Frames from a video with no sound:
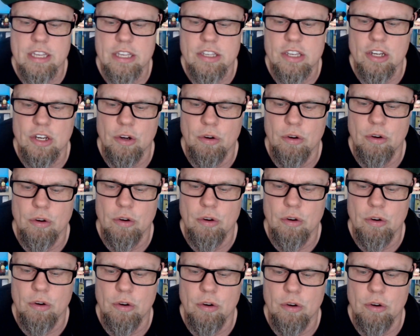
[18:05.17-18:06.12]
do,
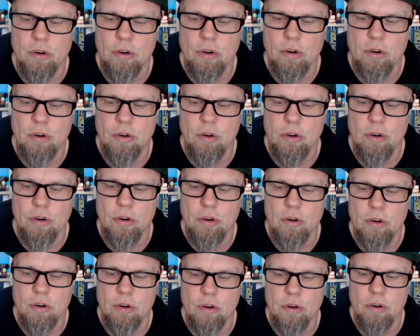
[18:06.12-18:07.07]

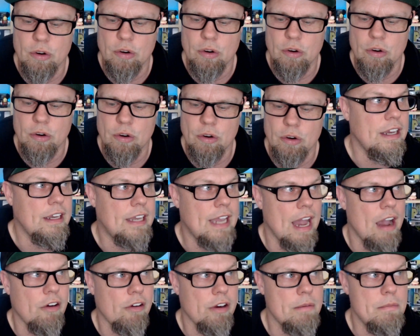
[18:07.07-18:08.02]
there are the
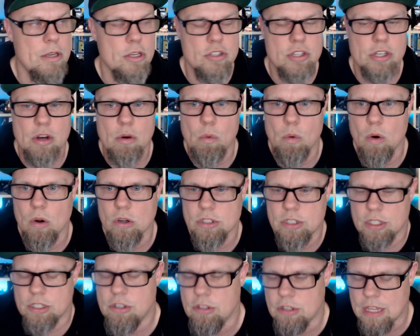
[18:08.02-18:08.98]
Calgary Music
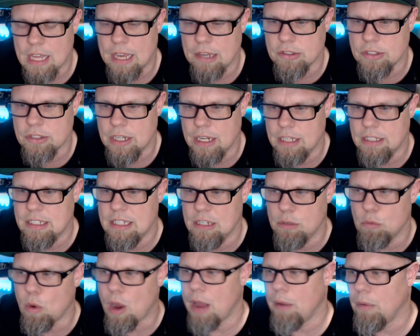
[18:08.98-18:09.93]
Awards, the
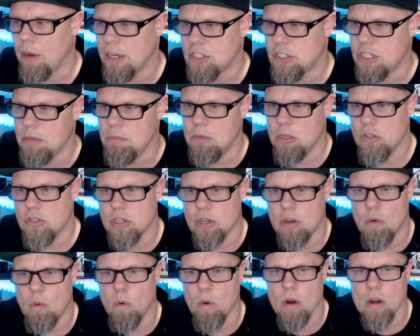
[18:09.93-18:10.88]
2018 YYC
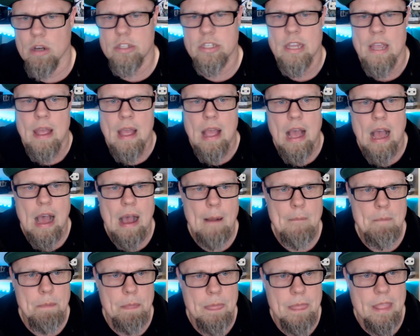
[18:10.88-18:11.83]
Music Awards.
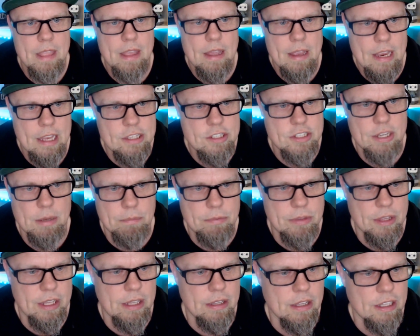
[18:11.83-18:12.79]
It's
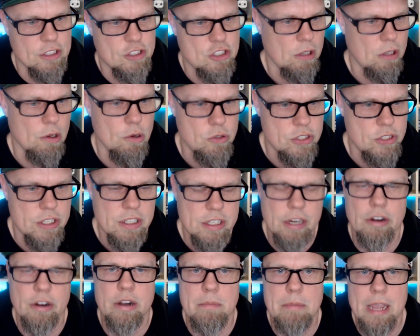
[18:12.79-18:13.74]
something that's close and
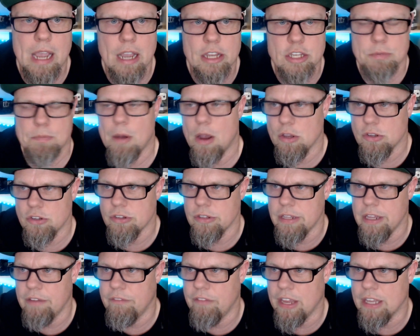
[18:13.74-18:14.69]
dear to me. I sponsor
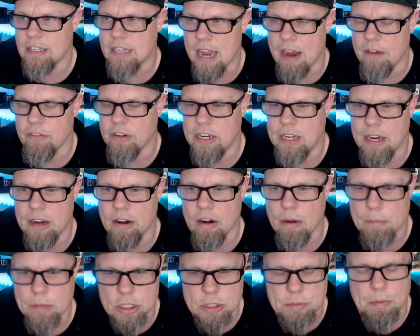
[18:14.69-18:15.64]
the event every year.
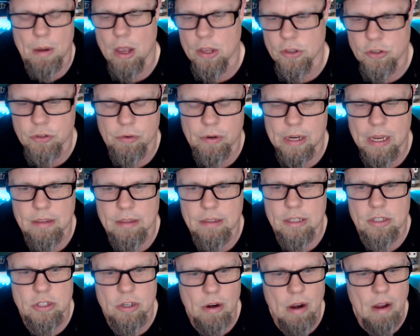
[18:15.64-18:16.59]
I'm a sponsor again
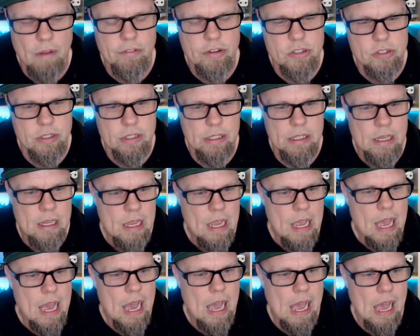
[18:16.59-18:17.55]
this year, obviously.
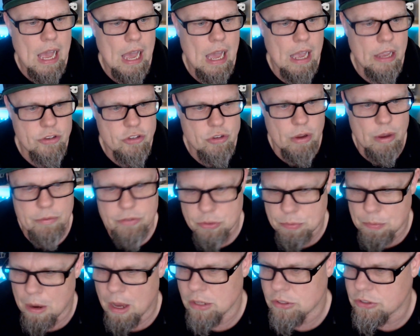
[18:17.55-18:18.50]
So I've
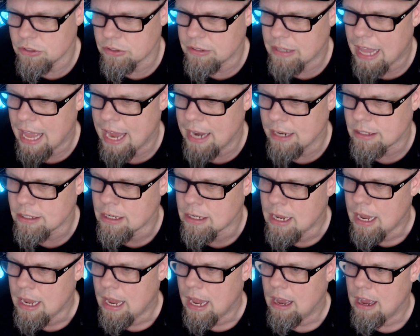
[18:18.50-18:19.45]
sponsored that.
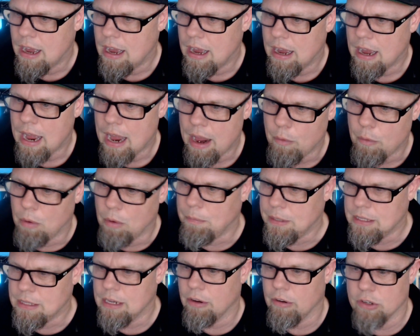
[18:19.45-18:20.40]
I will
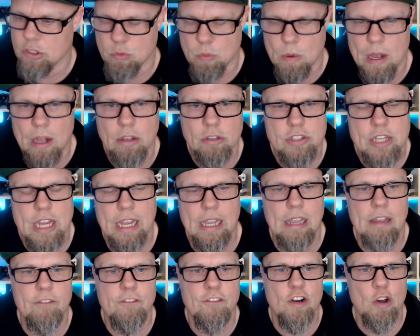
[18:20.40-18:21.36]
be there as well,
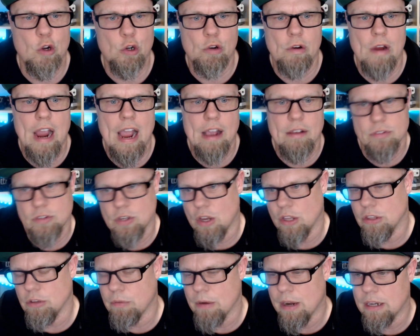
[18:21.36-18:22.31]
taking photographs
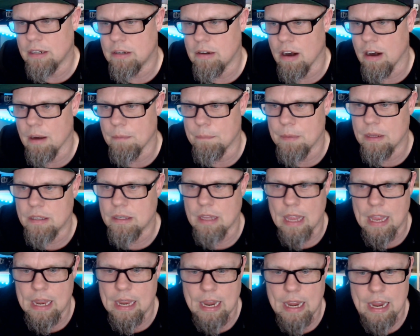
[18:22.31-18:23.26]
on the red carpet.
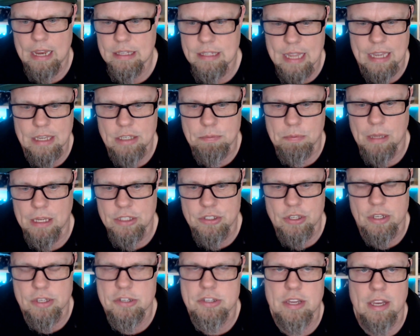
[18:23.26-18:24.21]
It takes
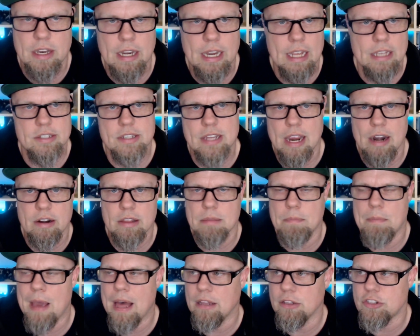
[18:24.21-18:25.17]
place on Sunday. It's down at the
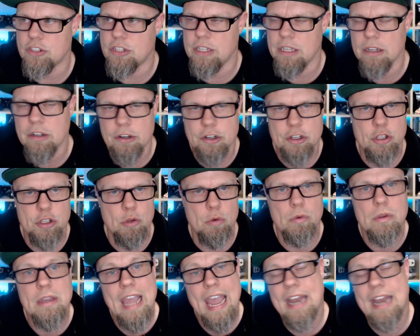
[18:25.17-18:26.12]
Palace Theater. You
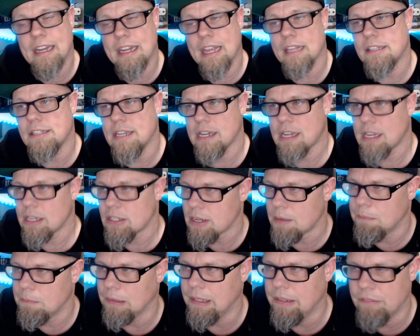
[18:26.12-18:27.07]
can get tickets.
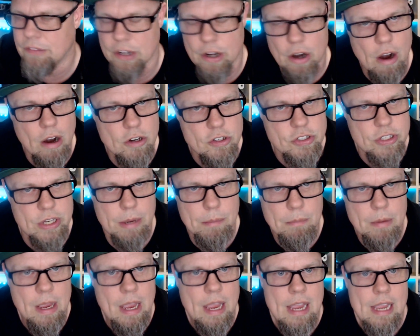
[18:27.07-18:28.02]
I believe there are
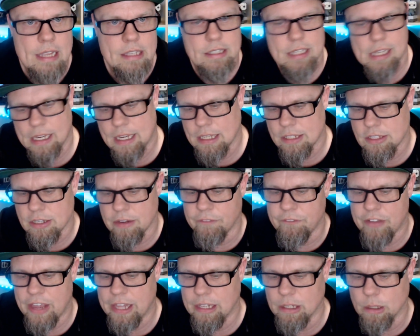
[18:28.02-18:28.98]
some tickets
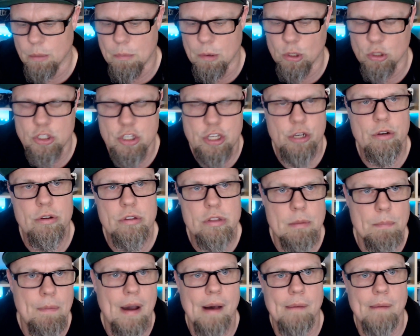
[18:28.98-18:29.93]
available to the
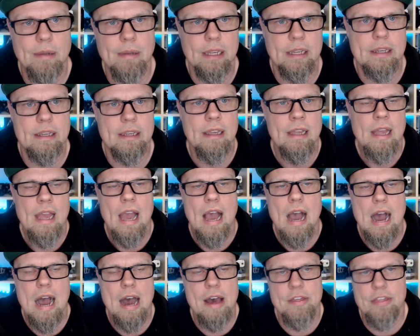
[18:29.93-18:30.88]
public
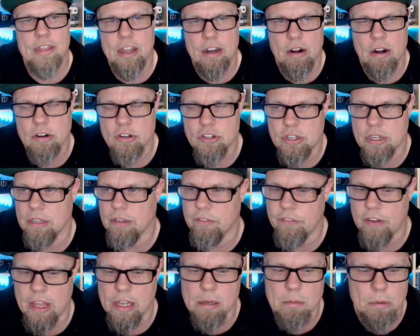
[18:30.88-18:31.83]
that are still
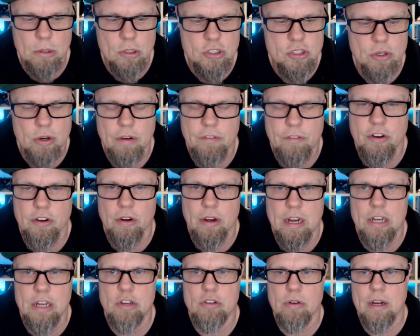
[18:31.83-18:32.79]
available. So if you're
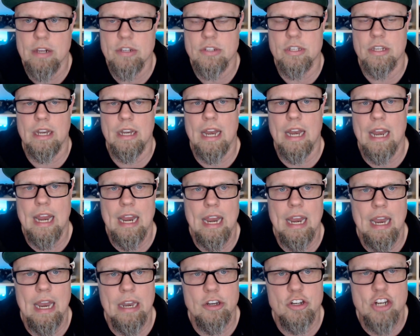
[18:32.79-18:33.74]
interested
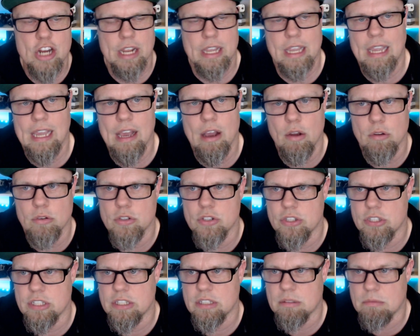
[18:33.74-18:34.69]
in checking out
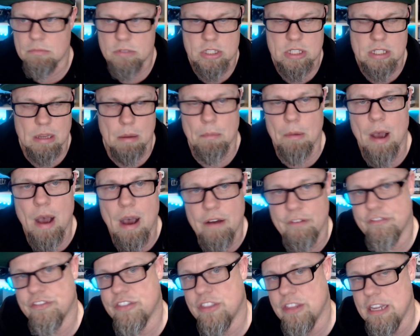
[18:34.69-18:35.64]
some
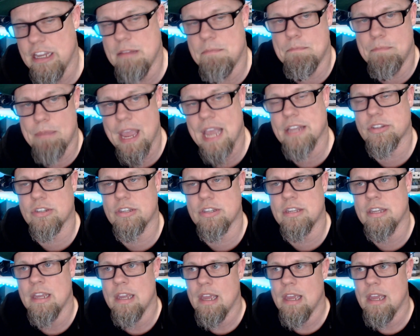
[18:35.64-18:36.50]
of the best